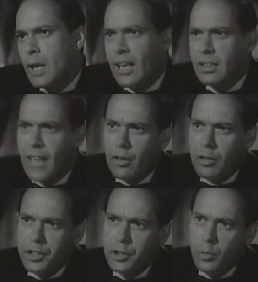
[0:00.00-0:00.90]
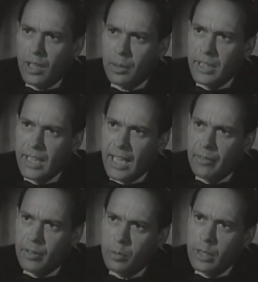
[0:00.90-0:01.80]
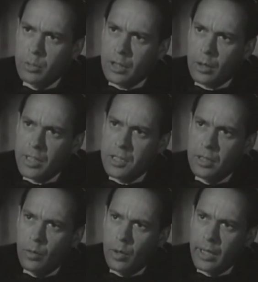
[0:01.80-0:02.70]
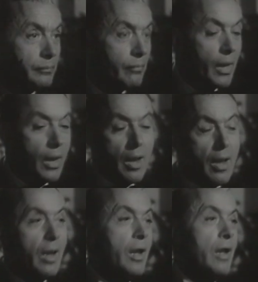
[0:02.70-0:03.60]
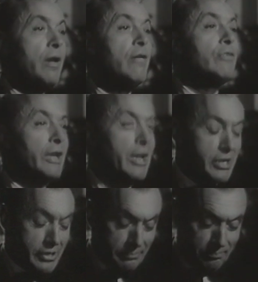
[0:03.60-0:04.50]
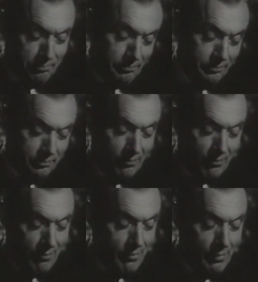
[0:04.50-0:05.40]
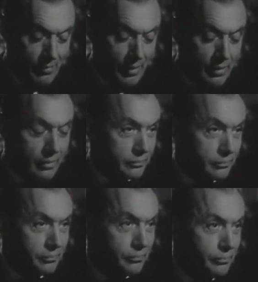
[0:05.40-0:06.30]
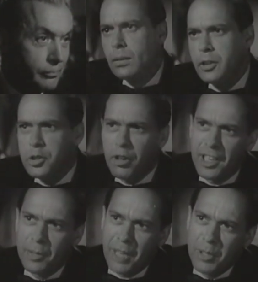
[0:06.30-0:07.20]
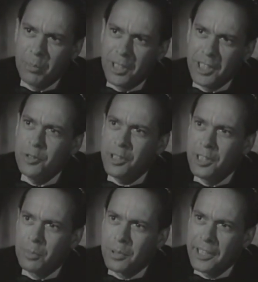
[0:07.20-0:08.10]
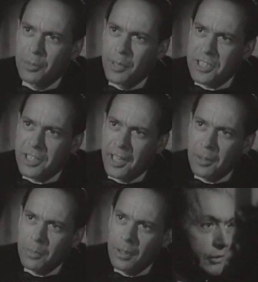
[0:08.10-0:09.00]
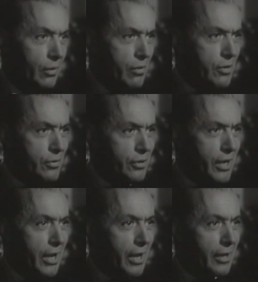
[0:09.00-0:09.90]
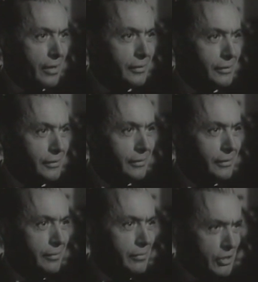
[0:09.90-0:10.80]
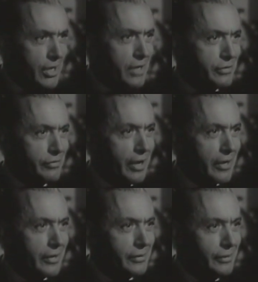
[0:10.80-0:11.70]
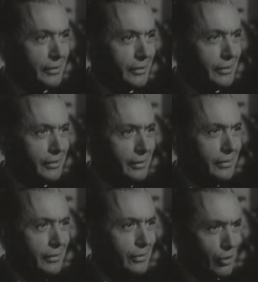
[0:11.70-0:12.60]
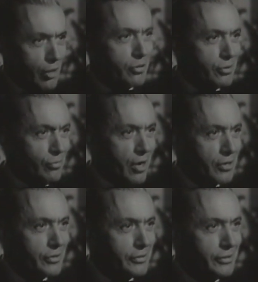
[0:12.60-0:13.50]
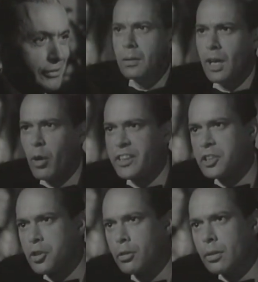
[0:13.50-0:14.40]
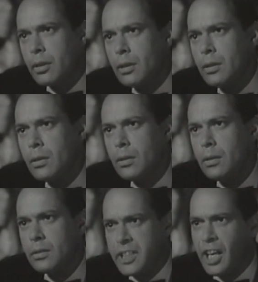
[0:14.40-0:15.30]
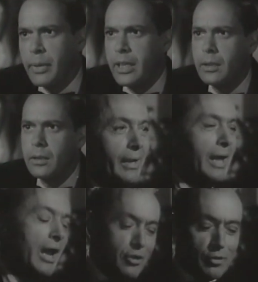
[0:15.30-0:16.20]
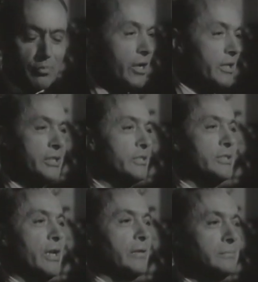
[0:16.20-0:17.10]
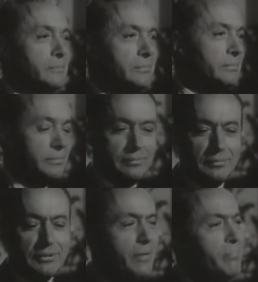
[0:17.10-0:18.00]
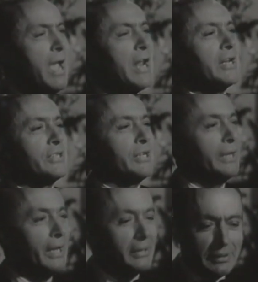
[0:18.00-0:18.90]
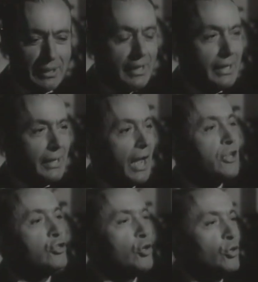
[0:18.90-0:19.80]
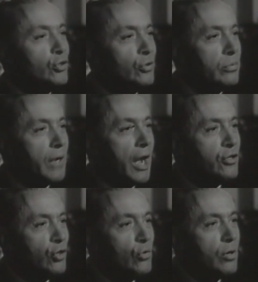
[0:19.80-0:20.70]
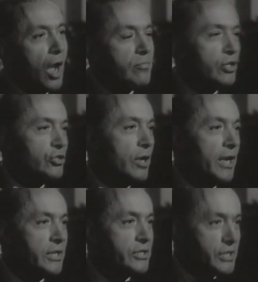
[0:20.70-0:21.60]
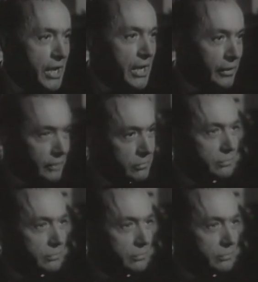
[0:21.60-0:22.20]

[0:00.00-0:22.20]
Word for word: Alan, how could you want me to have it when it was a question of winning? Forget it. Oh, come on, Alan. Are you trying to make me believe you didn't play your best game? What do you care? Be satisfied. You got what you wanted. I want the truth. Tell me. Now, look, Bert, it's, um, it's embarrassing. I, I told you I knew how much you had at stake.